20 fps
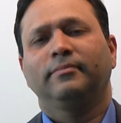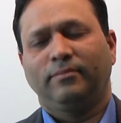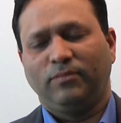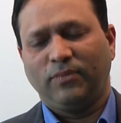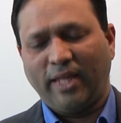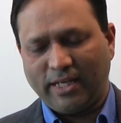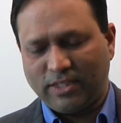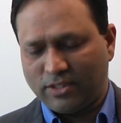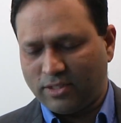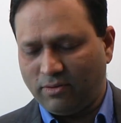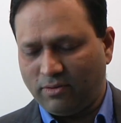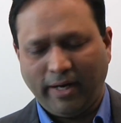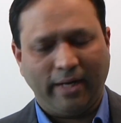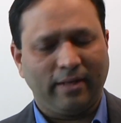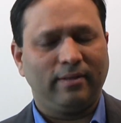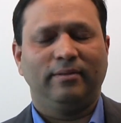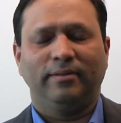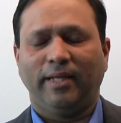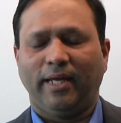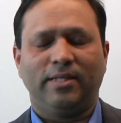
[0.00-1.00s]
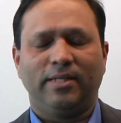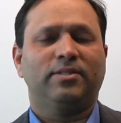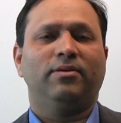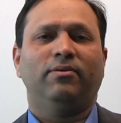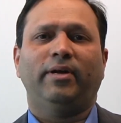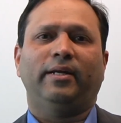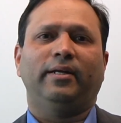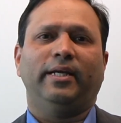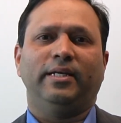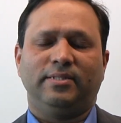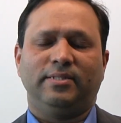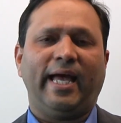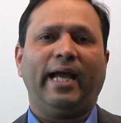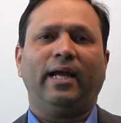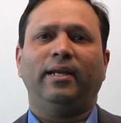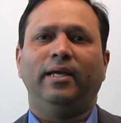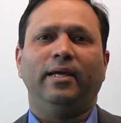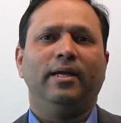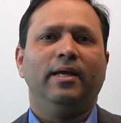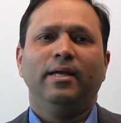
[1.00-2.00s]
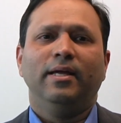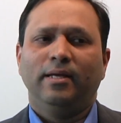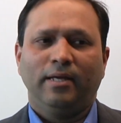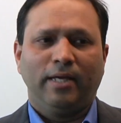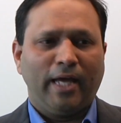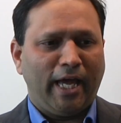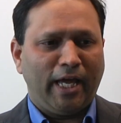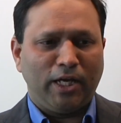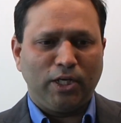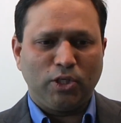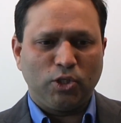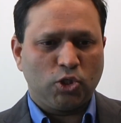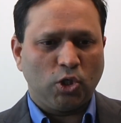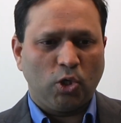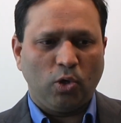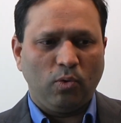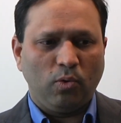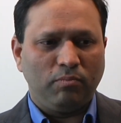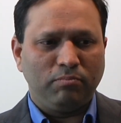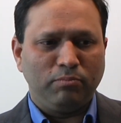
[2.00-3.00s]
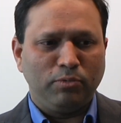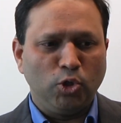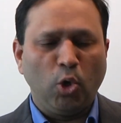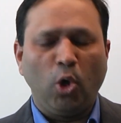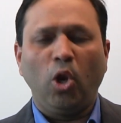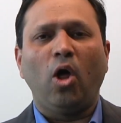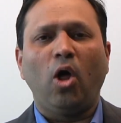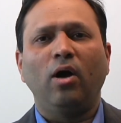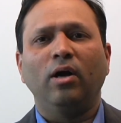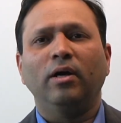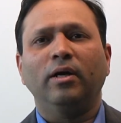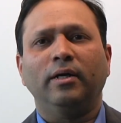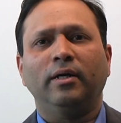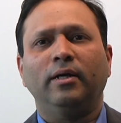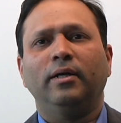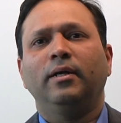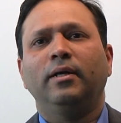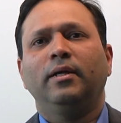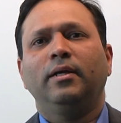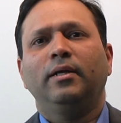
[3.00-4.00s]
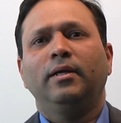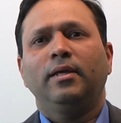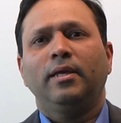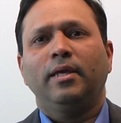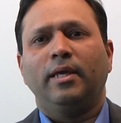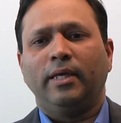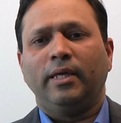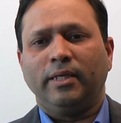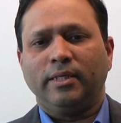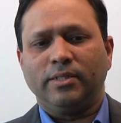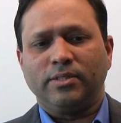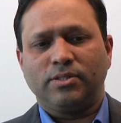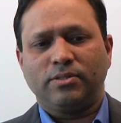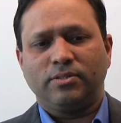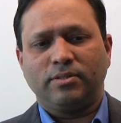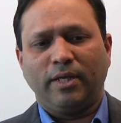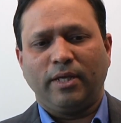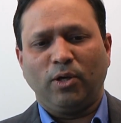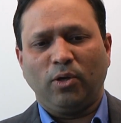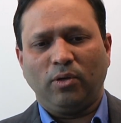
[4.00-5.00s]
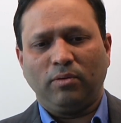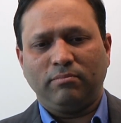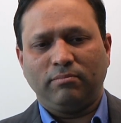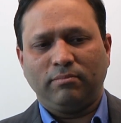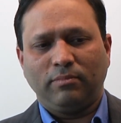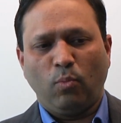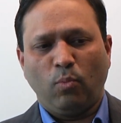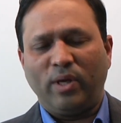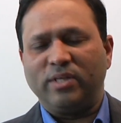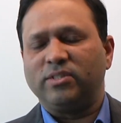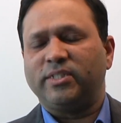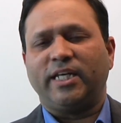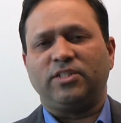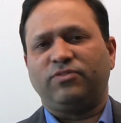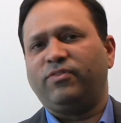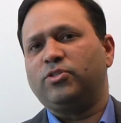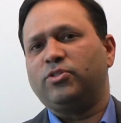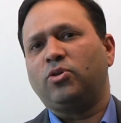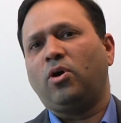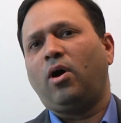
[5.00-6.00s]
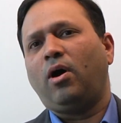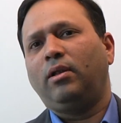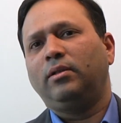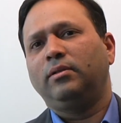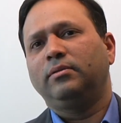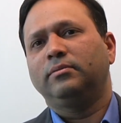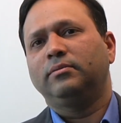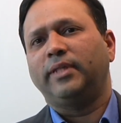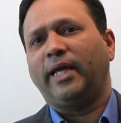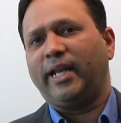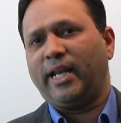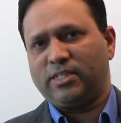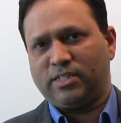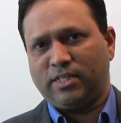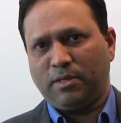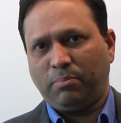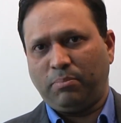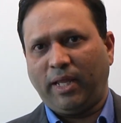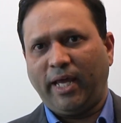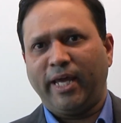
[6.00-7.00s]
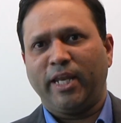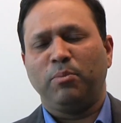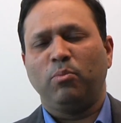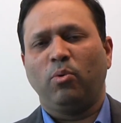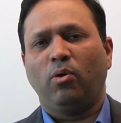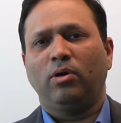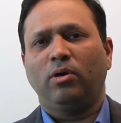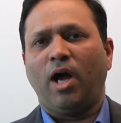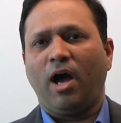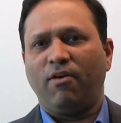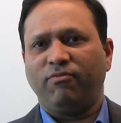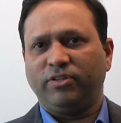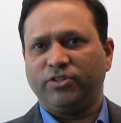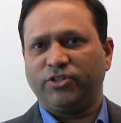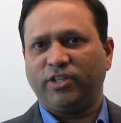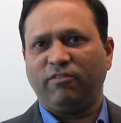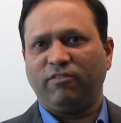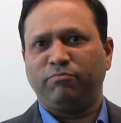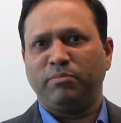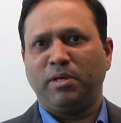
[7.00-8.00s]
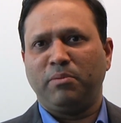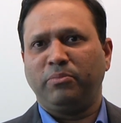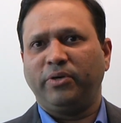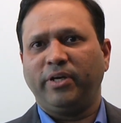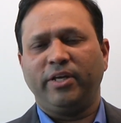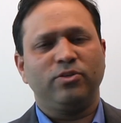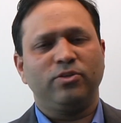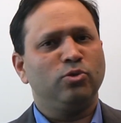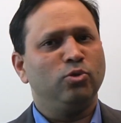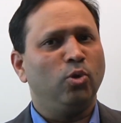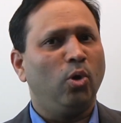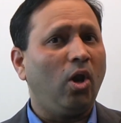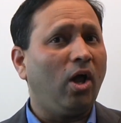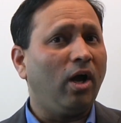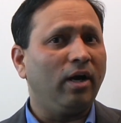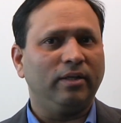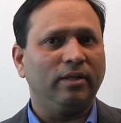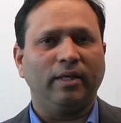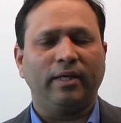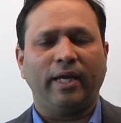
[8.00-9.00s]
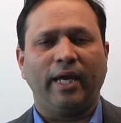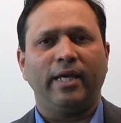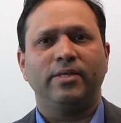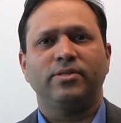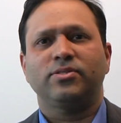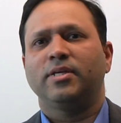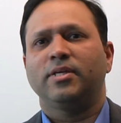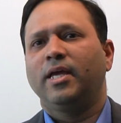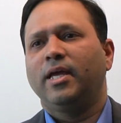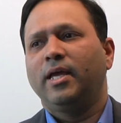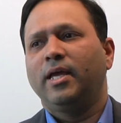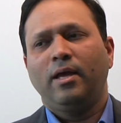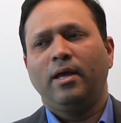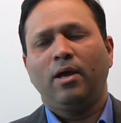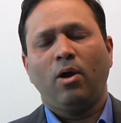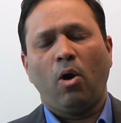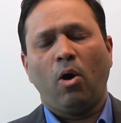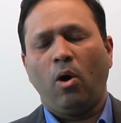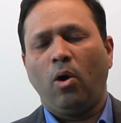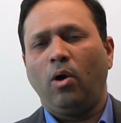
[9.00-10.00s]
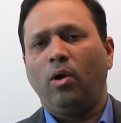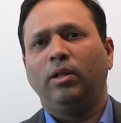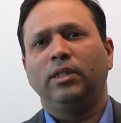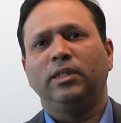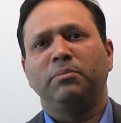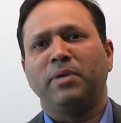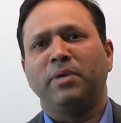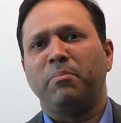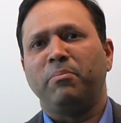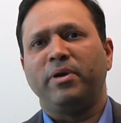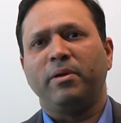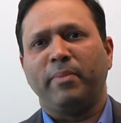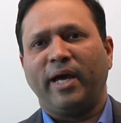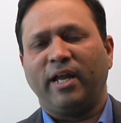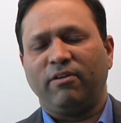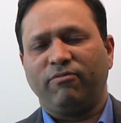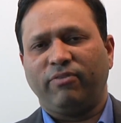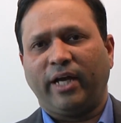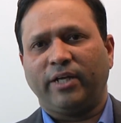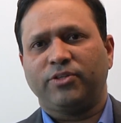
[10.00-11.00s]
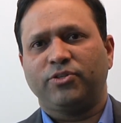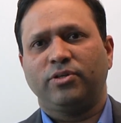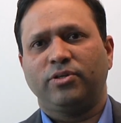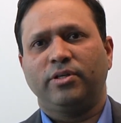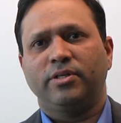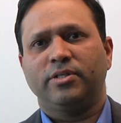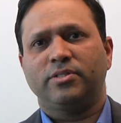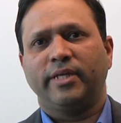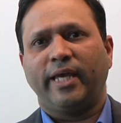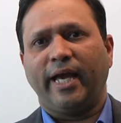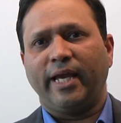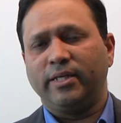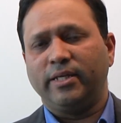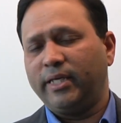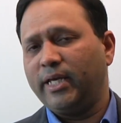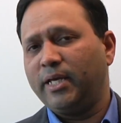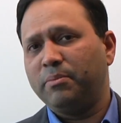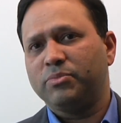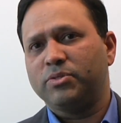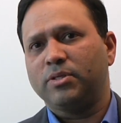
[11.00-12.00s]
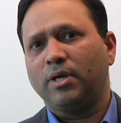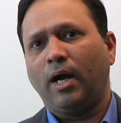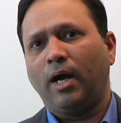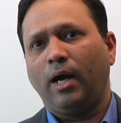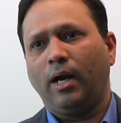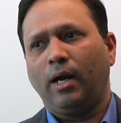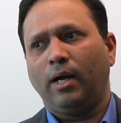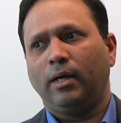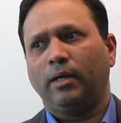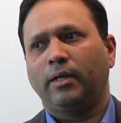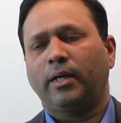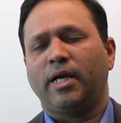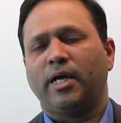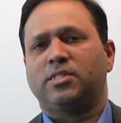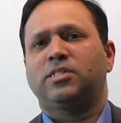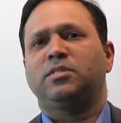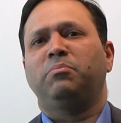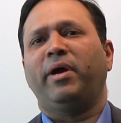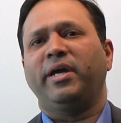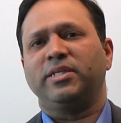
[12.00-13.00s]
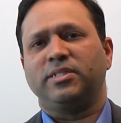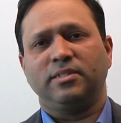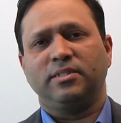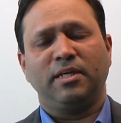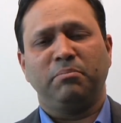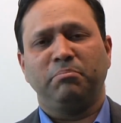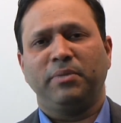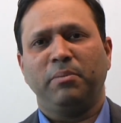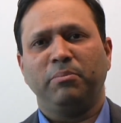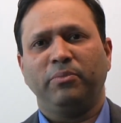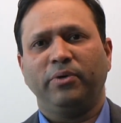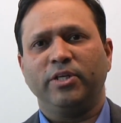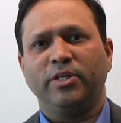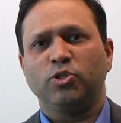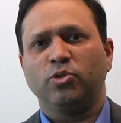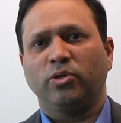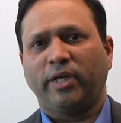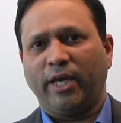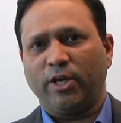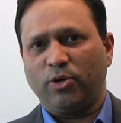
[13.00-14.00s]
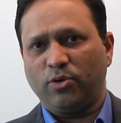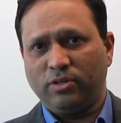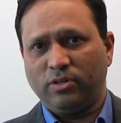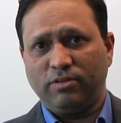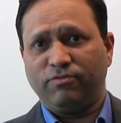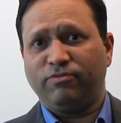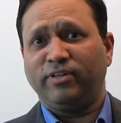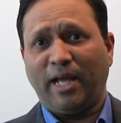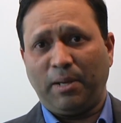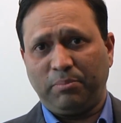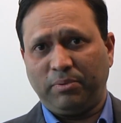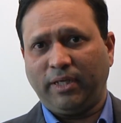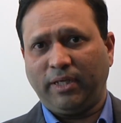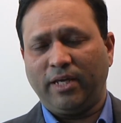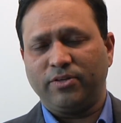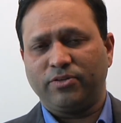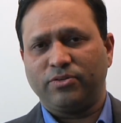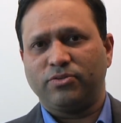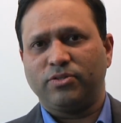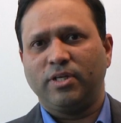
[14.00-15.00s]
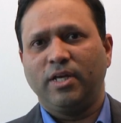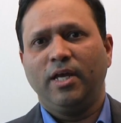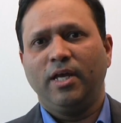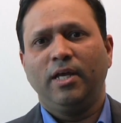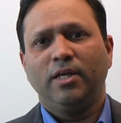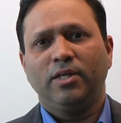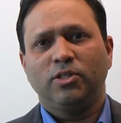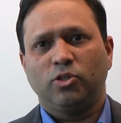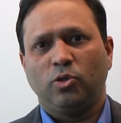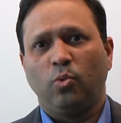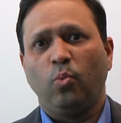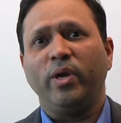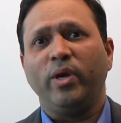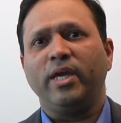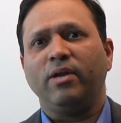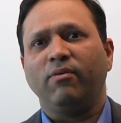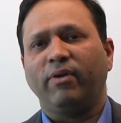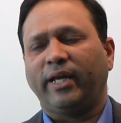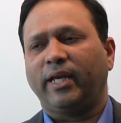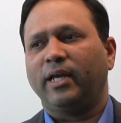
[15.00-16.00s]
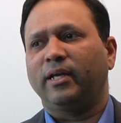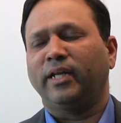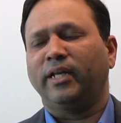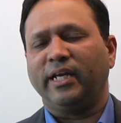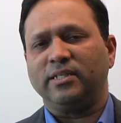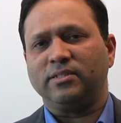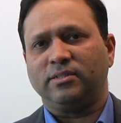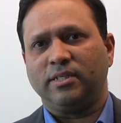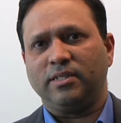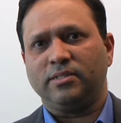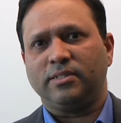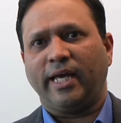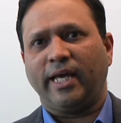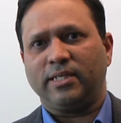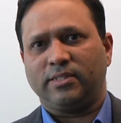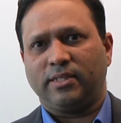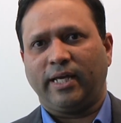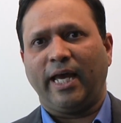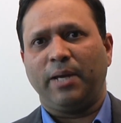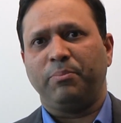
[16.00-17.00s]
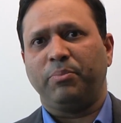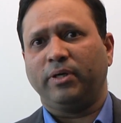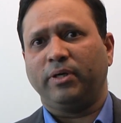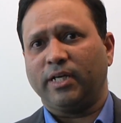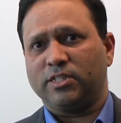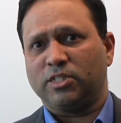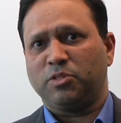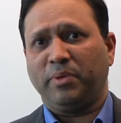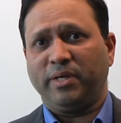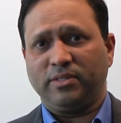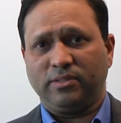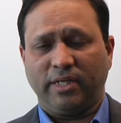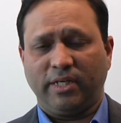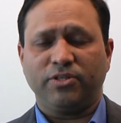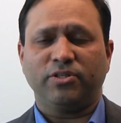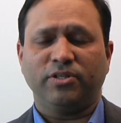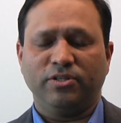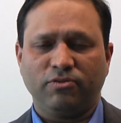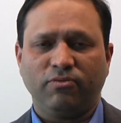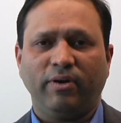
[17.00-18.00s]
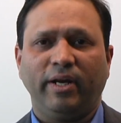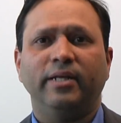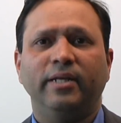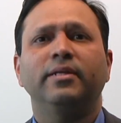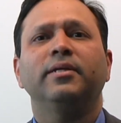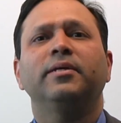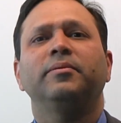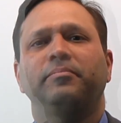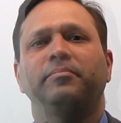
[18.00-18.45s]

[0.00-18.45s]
That's correct. That's correct. Exactly. And so no longer is, you know, one size fits all. That doesn't apply anymore. Off the shelf memories no longer the case. All the memory manufacturers, the IDMs, are customizing their memories to cater to the different applications. So we recognize this as a hyper customization trend.